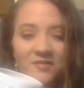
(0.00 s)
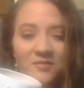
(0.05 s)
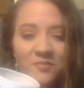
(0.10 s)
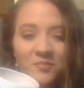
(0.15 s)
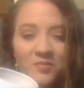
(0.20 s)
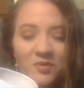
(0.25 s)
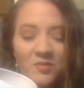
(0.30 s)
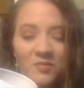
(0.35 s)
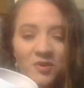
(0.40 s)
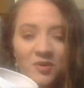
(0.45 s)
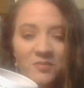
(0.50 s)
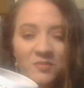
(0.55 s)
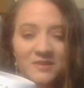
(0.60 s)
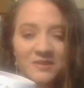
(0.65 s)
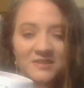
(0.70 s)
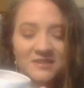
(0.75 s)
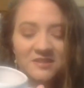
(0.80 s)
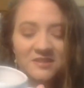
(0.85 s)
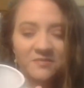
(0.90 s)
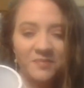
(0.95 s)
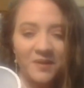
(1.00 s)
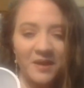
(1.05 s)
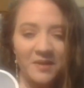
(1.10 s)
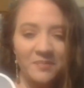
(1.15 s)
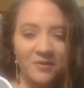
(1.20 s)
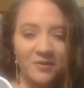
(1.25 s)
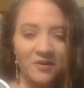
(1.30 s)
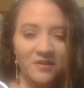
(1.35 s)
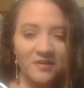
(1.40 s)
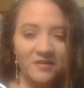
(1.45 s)
put them on pieces of
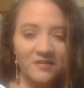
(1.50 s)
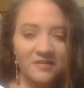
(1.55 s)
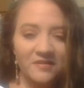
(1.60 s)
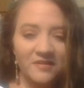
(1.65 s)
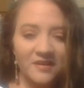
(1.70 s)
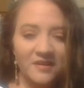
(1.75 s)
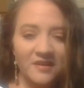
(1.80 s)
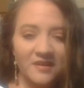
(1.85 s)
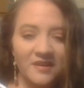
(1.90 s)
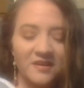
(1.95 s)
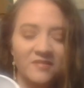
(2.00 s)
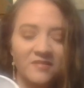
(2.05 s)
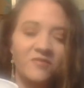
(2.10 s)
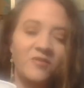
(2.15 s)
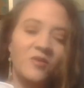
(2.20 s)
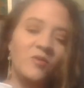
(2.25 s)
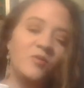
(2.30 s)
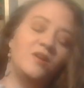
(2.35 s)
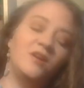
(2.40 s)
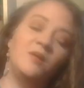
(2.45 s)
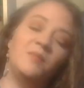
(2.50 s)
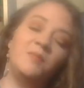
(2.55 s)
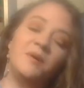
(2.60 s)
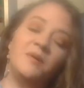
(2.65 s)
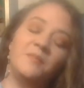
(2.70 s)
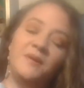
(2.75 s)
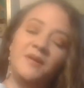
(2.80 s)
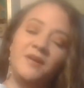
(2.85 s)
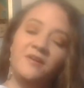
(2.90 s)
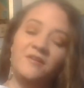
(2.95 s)
paper and folded them
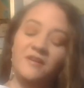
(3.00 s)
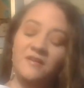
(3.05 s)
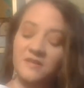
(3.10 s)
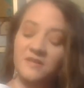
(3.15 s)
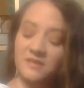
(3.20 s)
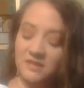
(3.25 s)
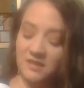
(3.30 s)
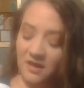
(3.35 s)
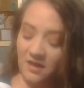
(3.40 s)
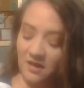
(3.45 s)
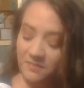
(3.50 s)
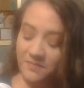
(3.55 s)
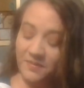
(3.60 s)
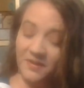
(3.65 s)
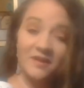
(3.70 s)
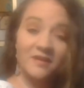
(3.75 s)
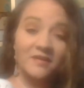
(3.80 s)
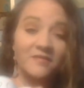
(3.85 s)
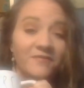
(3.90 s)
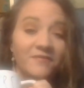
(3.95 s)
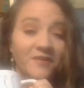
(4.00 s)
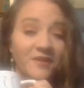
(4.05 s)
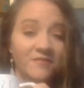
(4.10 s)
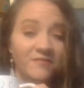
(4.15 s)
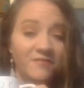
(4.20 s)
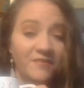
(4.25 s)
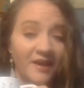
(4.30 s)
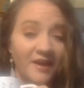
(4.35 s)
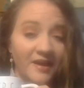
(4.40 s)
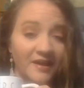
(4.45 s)
up here in this cup. And fun
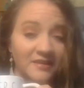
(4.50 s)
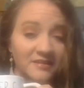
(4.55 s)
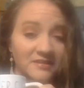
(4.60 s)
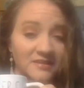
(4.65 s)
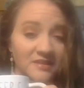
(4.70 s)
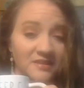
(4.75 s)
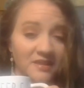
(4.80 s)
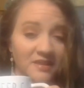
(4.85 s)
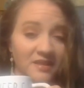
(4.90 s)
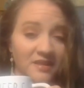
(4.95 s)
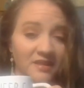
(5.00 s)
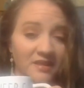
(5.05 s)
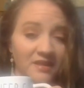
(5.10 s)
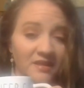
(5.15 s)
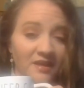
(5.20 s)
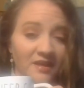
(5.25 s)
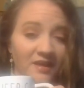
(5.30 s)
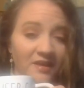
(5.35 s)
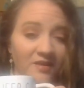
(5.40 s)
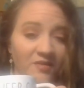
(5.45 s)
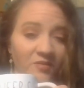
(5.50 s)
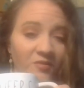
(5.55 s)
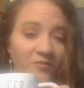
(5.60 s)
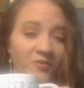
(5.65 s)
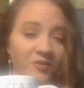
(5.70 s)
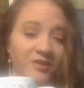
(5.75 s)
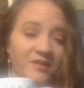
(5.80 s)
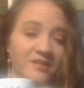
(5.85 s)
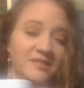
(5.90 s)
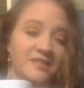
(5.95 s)
fact, I don't know if
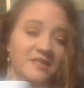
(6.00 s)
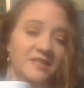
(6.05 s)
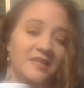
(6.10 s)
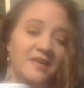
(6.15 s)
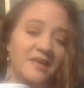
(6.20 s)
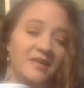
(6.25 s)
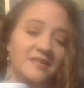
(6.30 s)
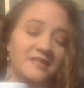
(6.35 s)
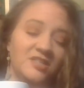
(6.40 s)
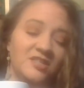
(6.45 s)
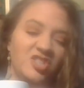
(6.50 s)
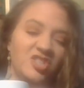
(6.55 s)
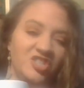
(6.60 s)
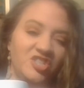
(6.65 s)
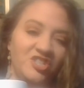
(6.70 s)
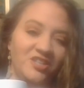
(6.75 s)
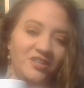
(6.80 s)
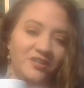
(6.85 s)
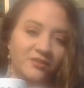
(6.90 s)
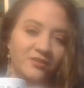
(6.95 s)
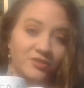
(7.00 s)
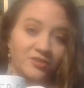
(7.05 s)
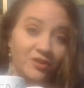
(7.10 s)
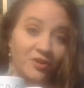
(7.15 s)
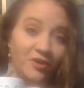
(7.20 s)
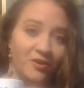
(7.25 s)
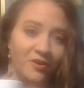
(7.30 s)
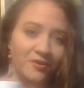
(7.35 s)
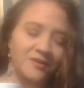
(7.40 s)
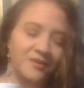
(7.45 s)
you can see that. It says cheers,
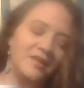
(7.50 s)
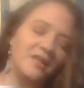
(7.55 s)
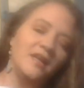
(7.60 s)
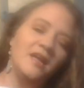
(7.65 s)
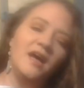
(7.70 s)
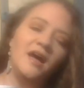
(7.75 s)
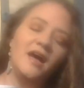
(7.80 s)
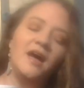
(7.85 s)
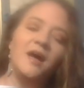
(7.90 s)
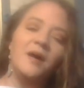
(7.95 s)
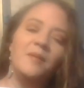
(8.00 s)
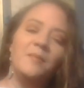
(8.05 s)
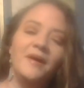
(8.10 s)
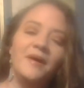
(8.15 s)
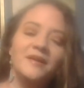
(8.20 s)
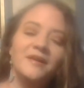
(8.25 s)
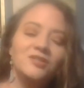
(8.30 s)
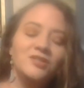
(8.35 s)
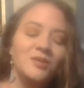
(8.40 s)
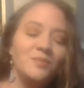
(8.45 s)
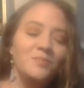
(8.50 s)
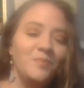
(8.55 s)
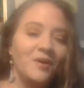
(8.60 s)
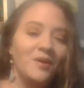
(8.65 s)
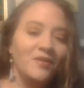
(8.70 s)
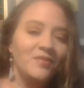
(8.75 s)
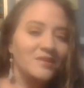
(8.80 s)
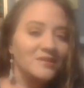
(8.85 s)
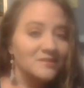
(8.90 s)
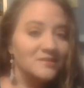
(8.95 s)
y'all. I actually
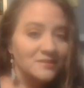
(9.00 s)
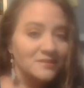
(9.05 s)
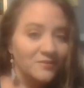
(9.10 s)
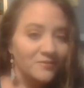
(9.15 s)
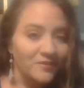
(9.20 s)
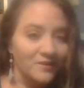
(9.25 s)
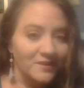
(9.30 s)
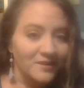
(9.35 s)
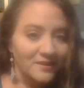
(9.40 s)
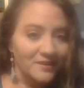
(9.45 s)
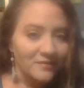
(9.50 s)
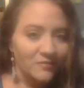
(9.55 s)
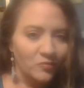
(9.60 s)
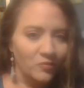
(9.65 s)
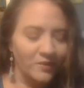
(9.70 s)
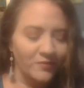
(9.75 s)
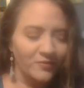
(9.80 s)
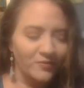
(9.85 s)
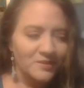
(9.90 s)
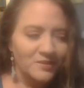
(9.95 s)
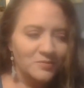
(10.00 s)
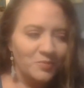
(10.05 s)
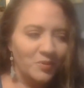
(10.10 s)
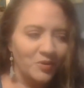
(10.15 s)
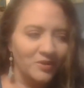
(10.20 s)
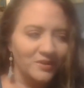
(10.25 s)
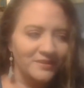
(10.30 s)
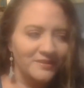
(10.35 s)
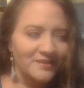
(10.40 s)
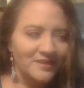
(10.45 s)
bought this as a fun giveaway for this
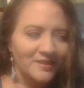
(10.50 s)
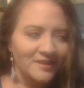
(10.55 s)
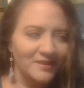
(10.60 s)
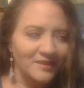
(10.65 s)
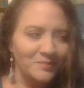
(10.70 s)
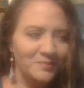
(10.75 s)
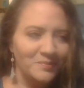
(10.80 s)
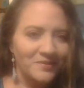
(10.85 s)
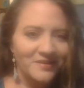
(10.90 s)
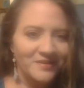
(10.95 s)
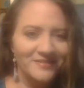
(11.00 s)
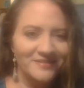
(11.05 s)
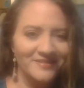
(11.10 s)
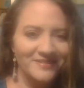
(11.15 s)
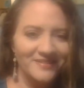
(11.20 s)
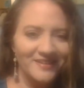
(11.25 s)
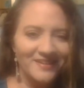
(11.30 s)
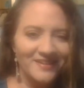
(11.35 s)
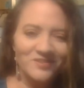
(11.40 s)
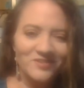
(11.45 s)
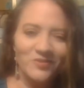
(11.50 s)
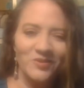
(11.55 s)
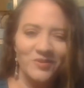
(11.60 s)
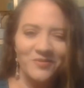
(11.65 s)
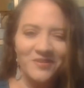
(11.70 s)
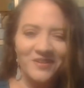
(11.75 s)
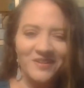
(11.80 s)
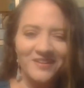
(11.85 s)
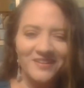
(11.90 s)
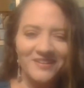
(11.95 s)
party tonight, but I sort of
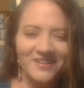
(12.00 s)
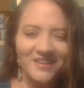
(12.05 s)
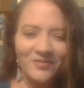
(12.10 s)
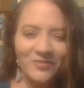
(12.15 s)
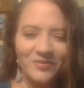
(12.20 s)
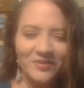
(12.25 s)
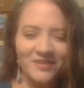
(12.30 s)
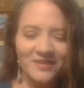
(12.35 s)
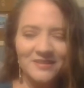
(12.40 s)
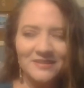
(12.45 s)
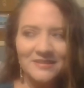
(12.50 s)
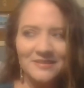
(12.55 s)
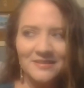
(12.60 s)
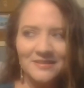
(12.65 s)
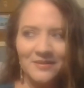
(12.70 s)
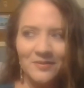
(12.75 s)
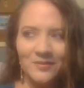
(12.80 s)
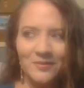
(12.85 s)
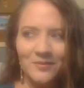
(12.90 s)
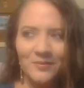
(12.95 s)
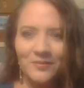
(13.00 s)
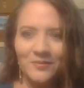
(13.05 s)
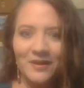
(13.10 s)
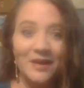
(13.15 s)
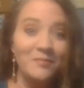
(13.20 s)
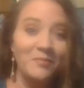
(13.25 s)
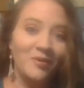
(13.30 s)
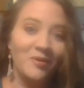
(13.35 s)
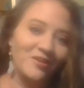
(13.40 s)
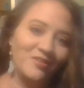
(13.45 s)
fell in love with it, so
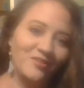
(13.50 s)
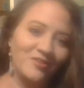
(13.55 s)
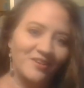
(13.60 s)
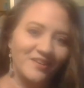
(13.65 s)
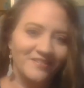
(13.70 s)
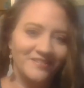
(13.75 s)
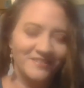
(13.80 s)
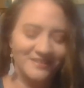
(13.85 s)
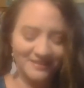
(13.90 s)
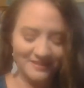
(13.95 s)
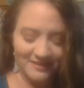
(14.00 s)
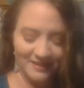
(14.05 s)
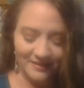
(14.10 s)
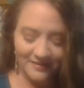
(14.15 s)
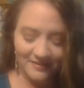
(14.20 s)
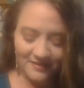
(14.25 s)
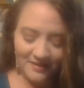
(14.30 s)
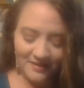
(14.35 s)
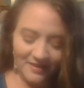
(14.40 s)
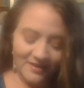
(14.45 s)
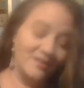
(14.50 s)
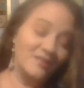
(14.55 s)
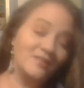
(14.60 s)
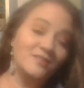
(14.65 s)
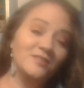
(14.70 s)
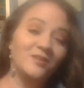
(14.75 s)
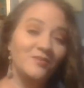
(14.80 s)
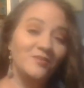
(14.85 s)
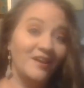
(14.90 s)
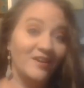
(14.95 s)
I bought other gifts instead.
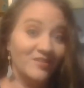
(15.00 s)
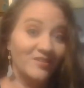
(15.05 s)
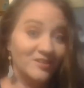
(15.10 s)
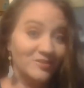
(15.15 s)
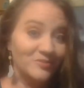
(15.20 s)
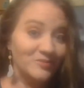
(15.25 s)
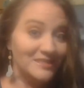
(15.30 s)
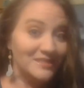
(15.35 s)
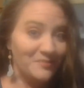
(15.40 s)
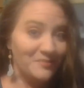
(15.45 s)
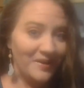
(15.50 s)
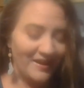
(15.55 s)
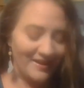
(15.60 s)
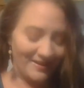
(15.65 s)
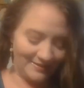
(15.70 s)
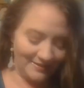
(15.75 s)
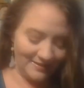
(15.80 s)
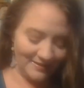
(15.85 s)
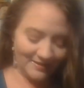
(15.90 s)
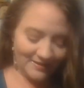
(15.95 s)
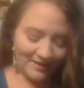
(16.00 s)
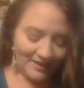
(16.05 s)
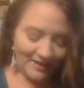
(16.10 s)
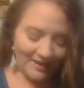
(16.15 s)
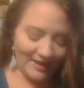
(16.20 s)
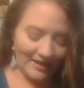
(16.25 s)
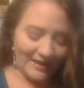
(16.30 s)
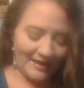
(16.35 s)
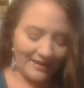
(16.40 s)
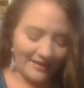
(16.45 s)
So now this one's mine.
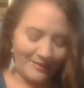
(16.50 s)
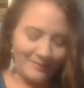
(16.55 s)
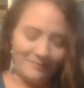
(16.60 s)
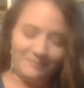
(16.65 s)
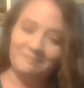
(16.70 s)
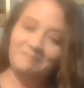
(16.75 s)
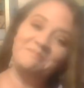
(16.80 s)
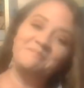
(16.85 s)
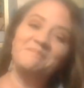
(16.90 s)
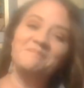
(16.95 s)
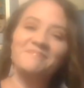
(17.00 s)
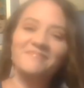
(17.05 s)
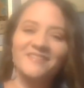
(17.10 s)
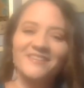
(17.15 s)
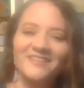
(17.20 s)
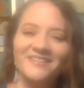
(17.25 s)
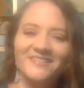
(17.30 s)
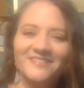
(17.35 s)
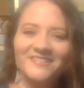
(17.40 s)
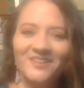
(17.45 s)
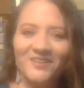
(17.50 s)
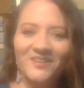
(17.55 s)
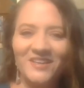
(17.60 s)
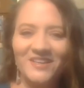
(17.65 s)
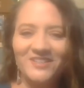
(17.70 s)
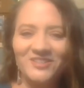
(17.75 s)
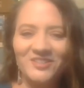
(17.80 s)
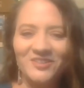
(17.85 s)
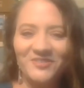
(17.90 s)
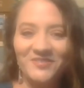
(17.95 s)
Um, so
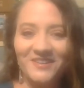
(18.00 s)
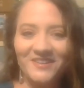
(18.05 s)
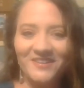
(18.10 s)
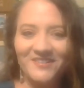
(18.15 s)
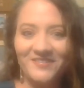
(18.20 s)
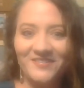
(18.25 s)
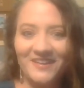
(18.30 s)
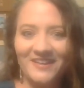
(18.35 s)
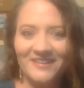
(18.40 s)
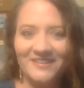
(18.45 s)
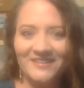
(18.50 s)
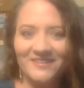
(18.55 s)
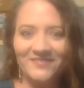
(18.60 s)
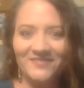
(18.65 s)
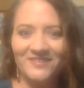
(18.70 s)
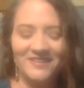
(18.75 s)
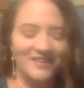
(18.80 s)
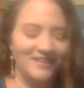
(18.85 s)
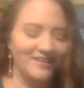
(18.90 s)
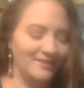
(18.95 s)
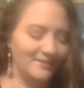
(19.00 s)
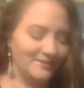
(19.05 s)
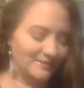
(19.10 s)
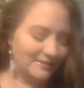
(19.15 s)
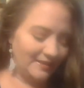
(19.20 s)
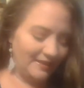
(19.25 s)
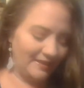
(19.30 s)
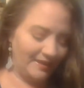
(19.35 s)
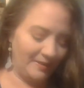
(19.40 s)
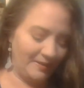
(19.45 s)
that's your fun fact of tonight.
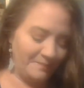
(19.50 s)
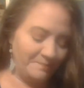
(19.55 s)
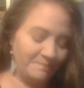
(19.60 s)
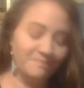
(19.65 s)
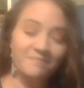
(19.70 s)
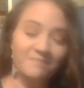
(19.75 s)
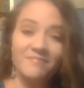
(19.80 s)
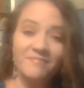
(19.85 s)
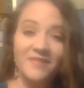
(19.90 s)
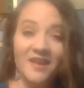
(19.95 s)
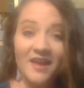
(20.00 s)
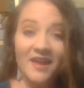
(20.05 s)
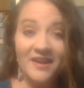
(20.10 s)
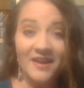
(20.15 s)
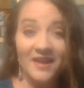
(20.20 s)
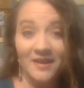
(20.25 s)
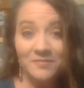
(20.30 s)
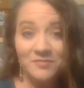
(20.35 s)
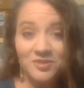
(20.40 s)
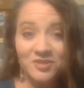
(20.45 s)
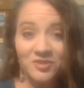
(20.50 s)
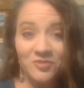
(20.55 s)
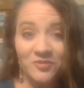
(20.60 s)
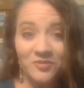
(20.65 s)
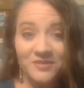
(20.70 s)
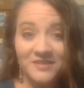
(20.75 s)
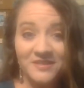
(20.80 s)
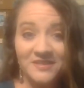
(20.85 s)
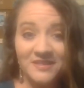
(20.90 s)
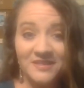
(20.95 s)
And I'm just
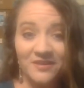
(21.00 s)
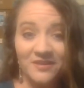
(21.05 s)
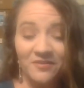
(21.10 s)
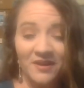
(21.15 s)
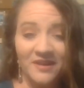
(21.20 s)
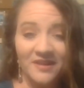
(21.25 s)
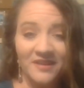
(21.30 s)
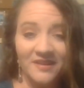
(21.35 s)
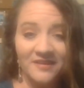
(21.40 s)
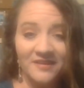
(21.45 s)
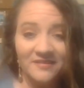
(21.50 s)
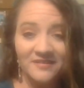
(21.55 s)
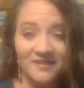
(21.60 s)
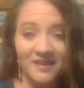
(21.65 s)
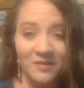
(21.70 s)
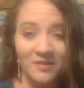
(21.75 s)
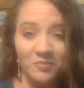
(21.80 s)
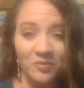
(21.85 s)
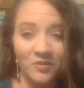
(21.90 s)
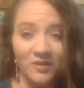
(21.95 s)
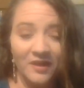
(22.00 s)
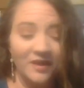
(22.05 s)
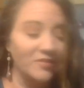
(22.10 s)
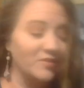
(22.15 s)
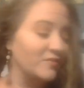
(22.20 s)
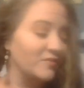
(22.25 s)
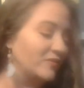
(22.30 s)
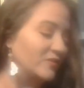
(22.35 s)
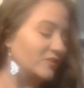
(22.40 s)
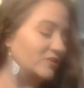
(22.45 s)
going to dig right in and pull out
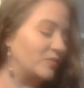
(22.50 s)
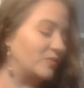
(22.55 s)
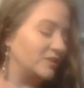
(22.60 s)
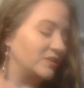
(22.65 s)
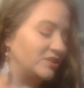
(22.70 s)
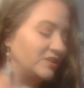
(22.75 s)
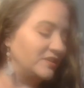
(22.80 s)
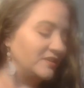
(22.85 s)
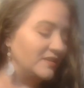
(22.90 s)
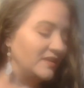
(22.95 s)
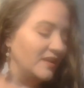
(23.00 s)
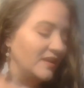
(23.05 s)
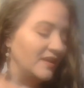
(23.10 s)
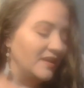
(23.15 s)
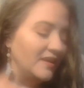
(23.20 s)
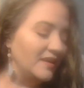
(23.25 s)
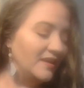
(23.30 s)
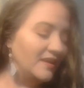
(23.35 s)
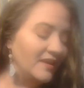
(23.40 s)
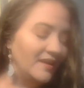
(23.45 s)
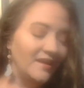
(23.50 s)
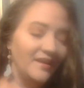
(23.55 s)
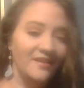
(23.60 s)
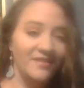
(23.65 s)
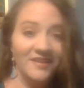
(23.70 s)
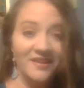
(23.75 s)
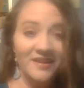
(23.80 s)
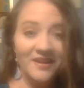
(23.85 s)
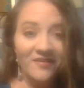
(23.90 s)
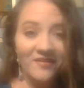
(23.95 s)
the first question,
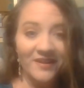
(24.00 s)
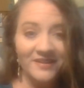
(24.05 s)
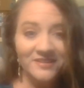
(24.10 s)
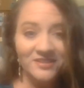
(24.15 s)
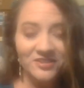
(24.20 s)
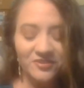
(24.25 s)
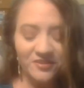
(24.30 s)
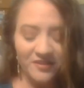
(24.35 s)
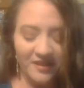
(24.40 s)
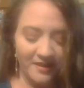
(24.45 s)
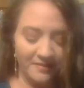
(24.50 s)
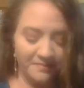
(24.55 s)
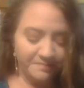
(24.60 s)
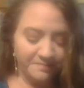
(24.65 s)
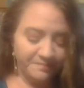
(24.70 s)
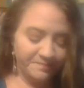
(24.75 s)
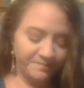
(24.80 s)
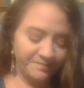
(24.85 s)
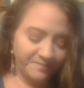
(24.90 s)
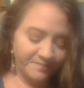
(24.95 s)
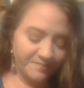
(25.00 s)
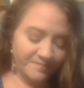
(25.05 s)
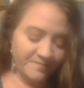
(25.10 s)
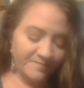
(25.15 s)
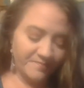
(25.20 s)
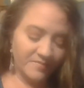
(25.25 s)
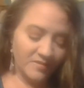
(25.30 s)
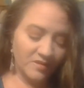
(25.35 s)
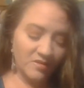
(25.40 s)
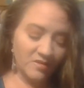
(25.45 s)
and then I'll answer that.
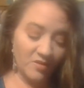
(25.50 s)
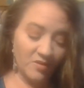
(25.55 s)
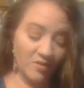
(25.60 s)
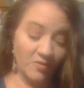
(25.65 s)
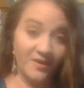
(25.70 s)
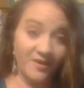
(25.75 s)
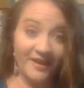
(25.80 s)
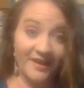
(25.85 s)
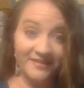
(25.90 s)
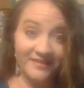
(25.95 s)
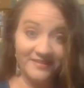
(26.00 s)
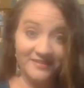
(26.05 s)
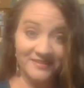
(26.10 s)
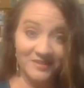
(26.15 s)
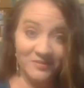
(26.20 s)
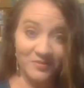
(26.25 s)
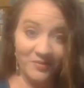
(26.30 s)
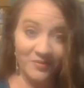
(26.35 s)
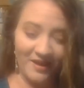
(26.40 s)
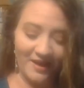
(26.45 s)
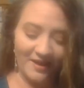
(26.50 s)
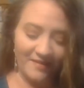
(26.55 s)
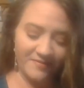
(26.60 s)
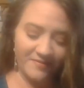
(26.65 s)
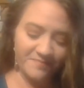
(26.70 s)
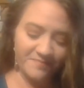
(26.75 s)
Okay, let's see what we have.